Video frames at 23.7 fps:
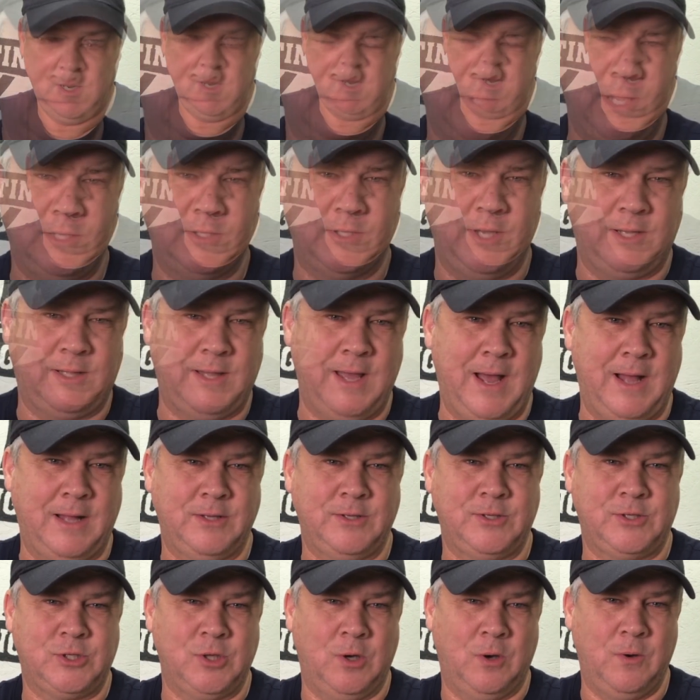things like that.
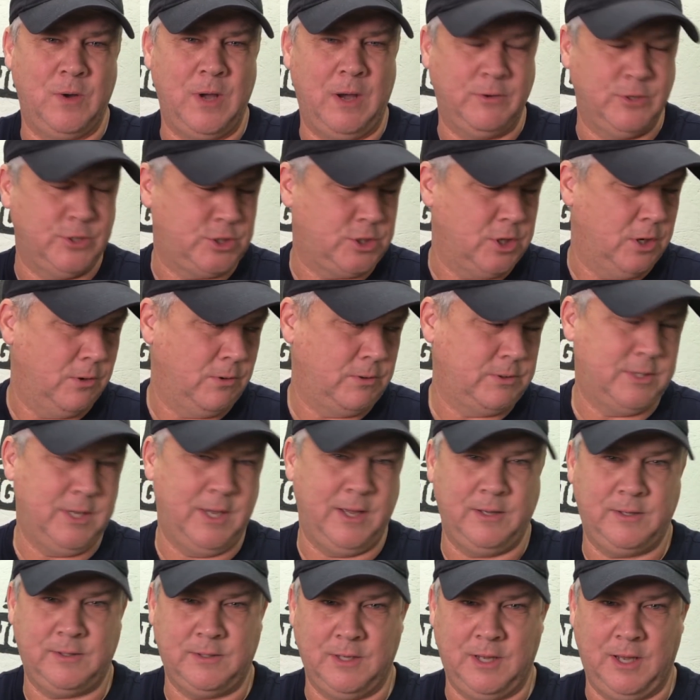So we always joked
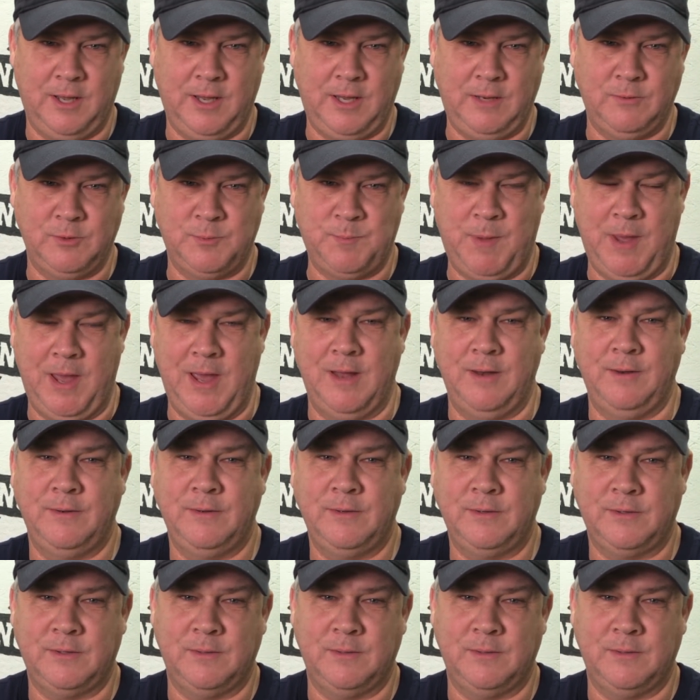that he was Penn,